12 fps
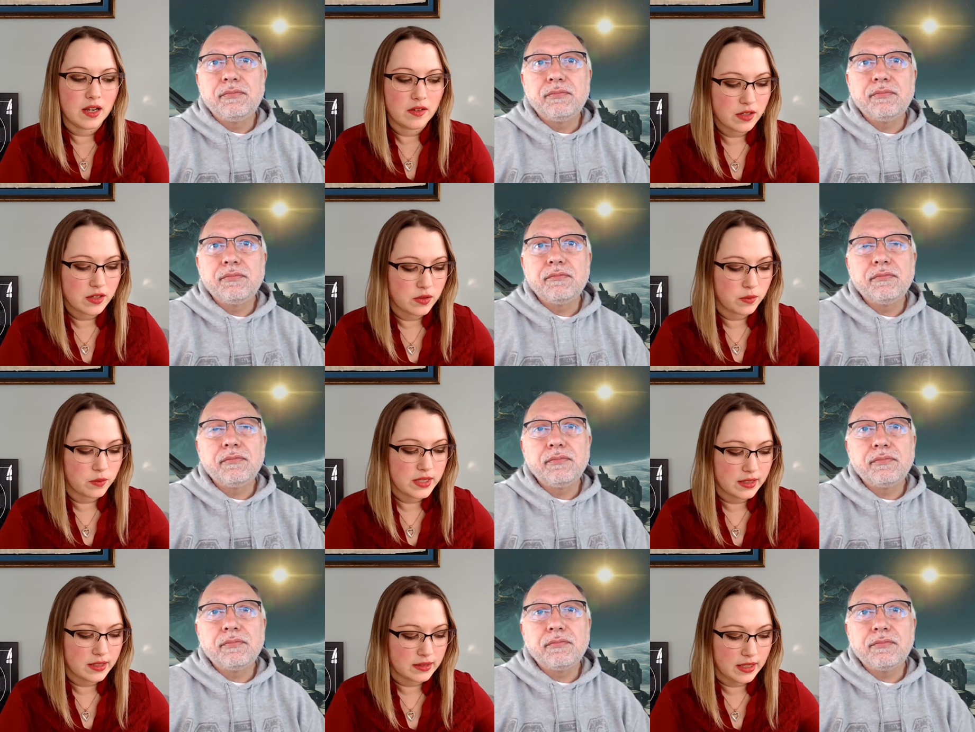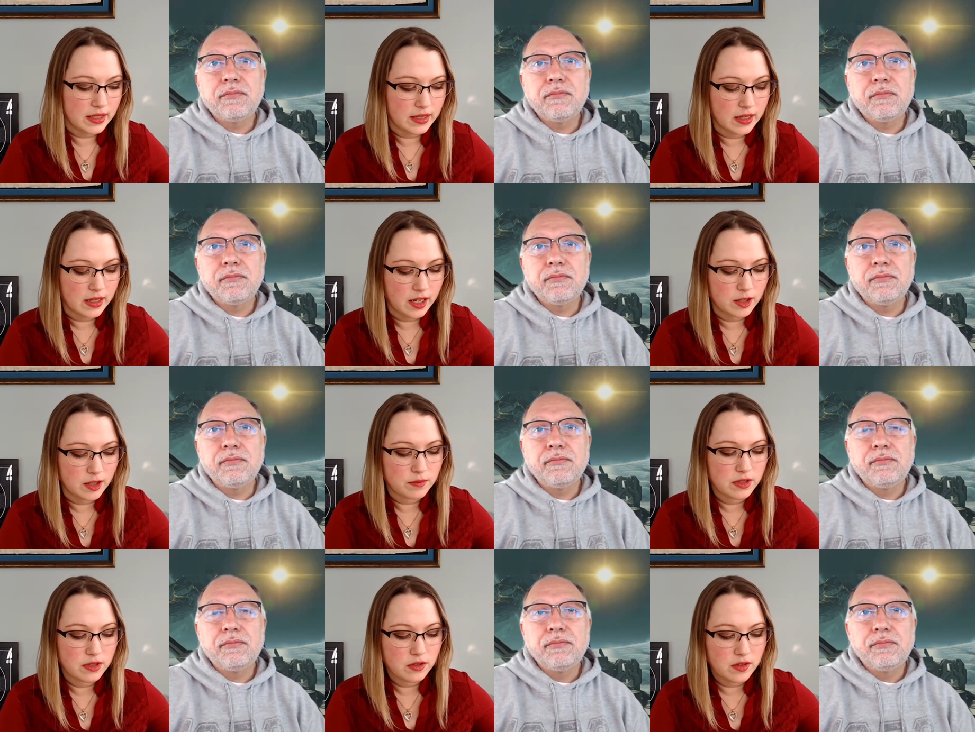Speaker 1: that I've talked to recently,
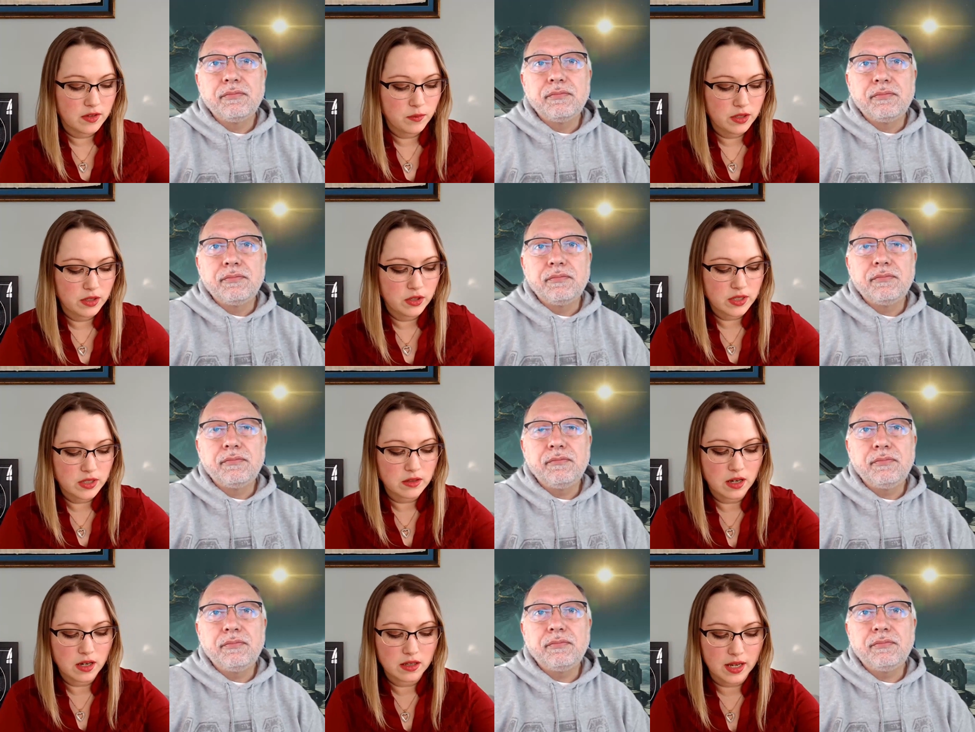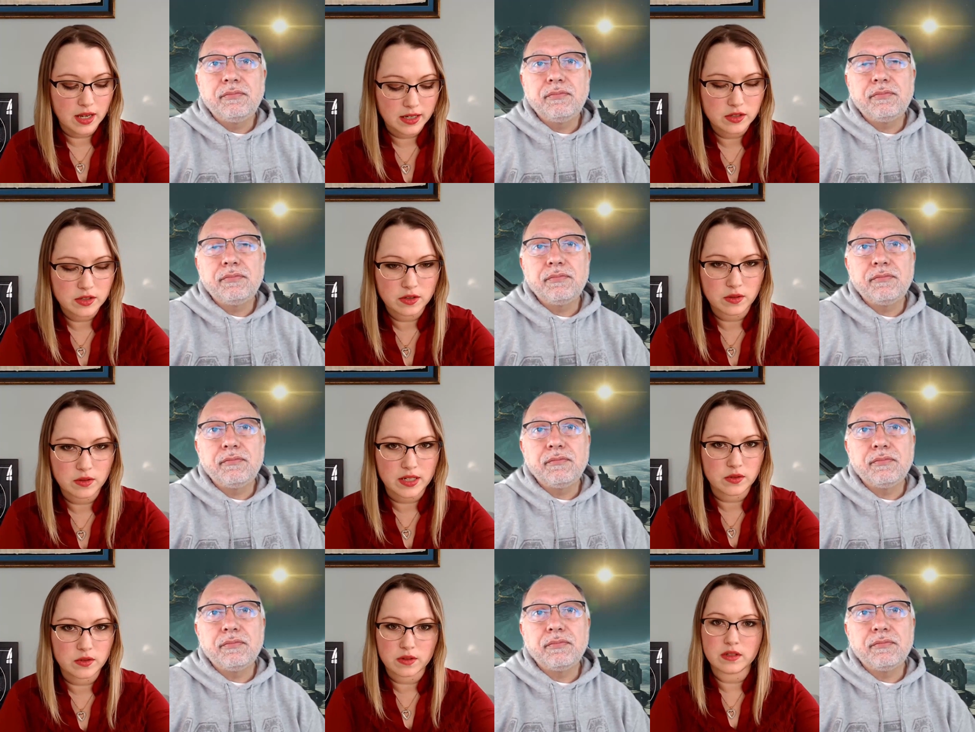they've been using a lot of the
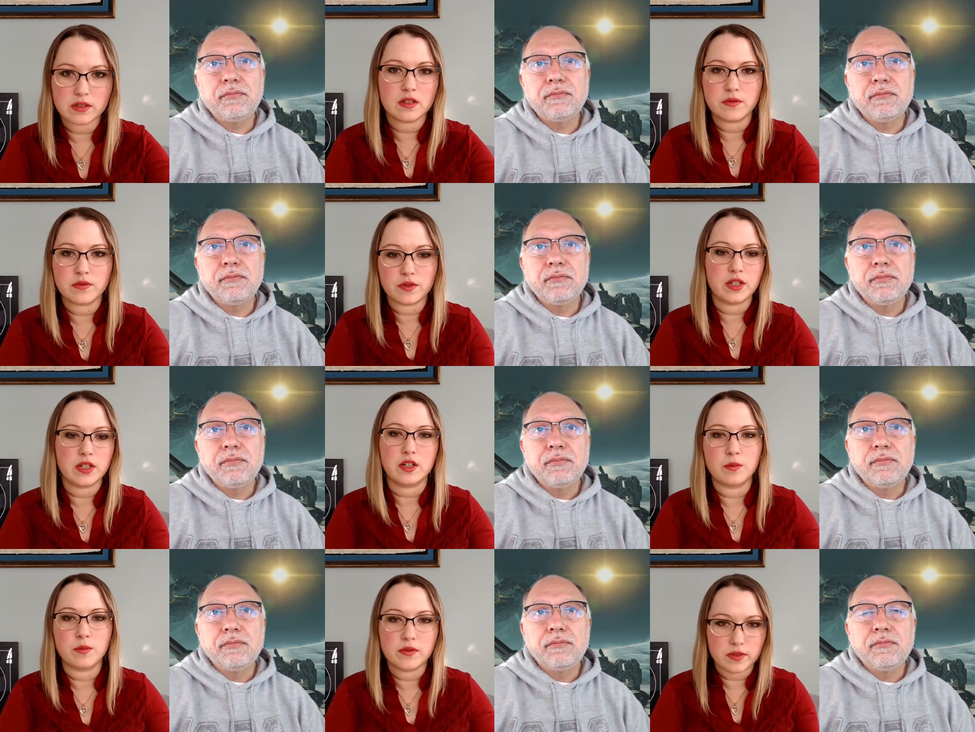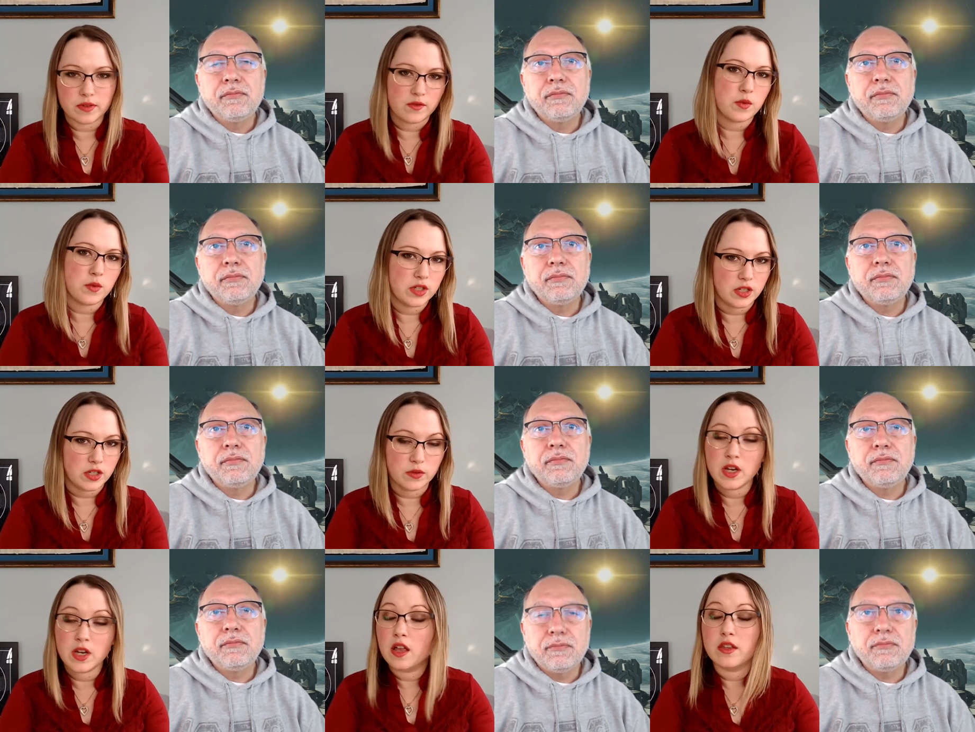external data sources that are free and open for
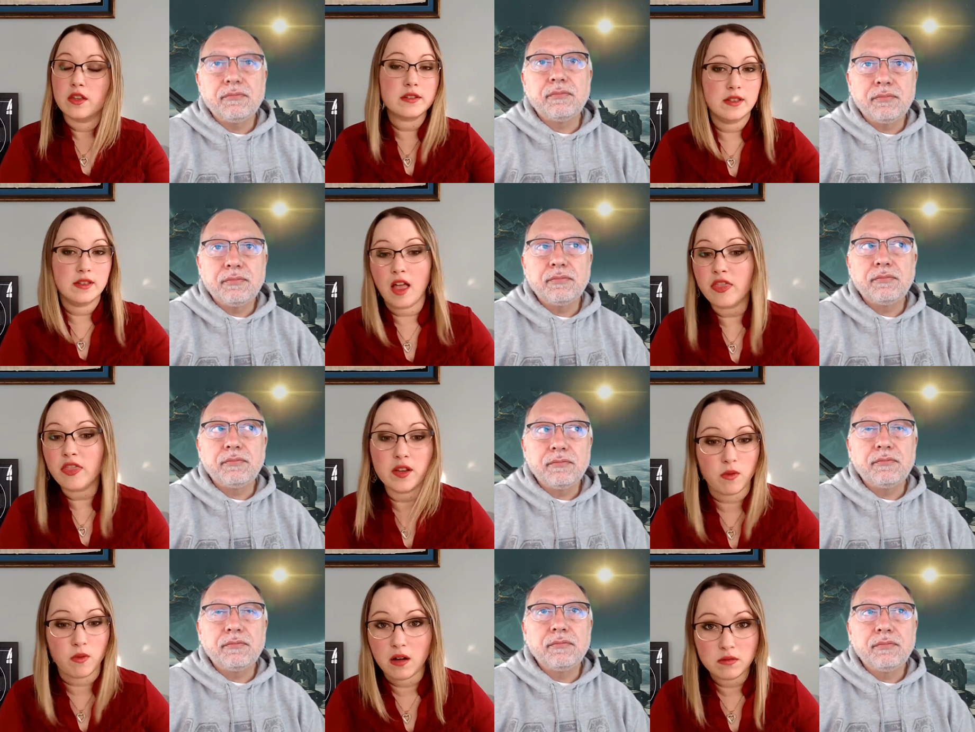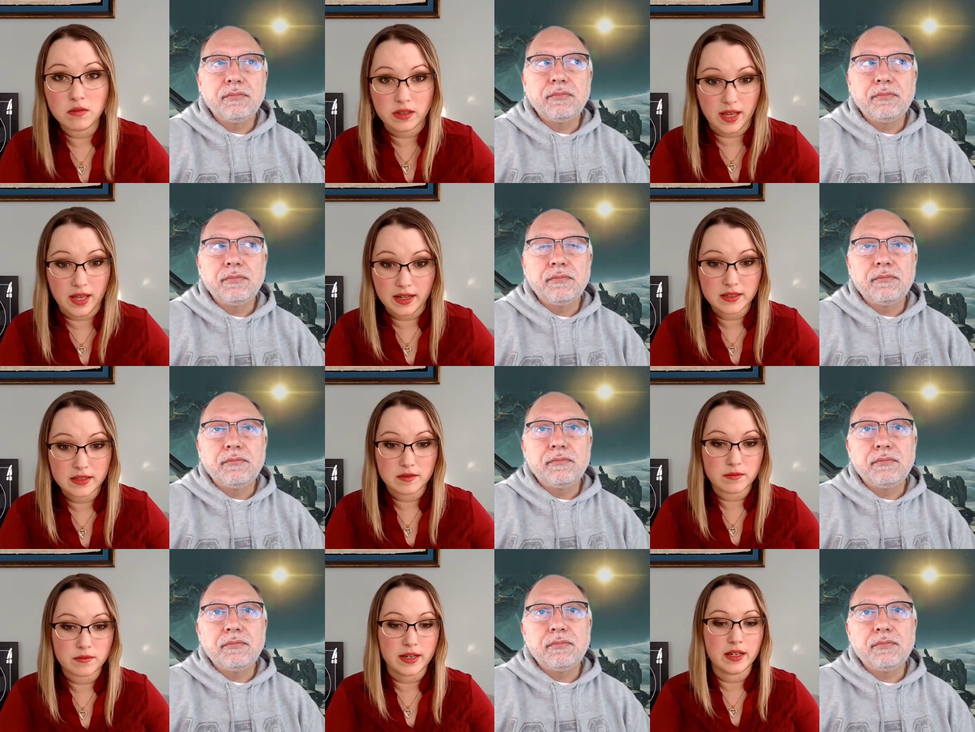everyone to use. There's nothing wrong with
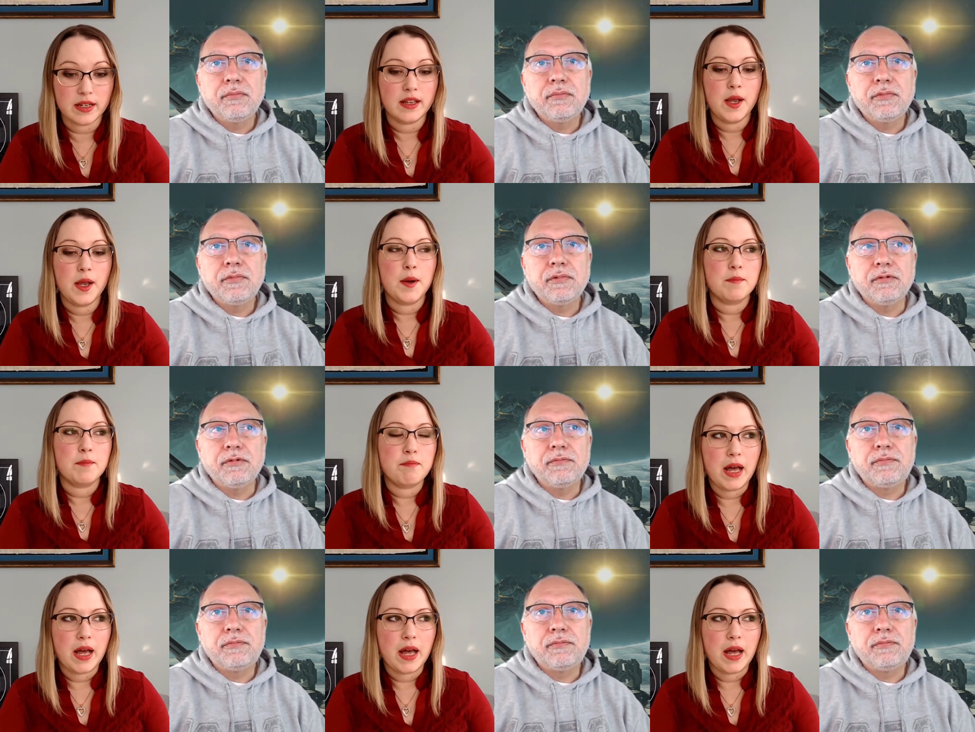that, right?